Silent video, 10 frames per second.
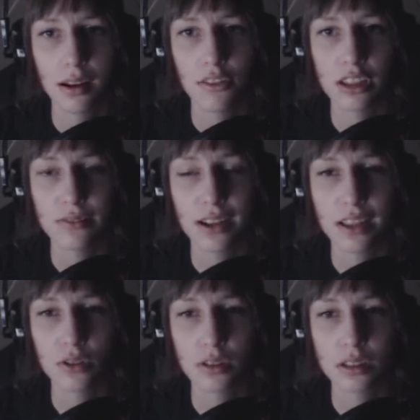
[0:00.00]
Everything's fine.
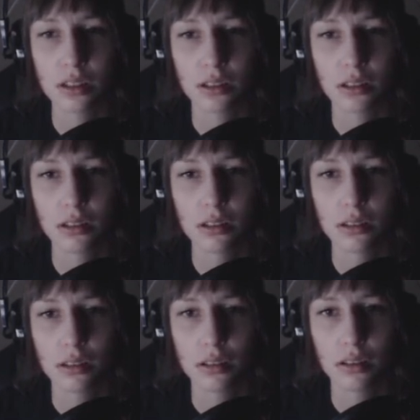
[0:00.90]
That door's still
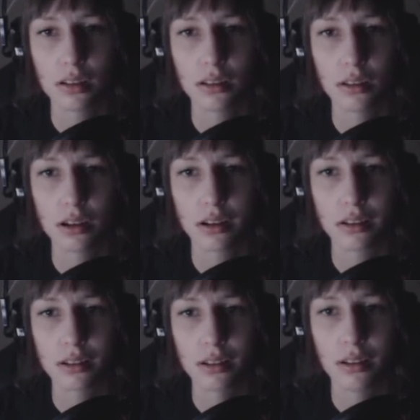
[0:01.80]
locked.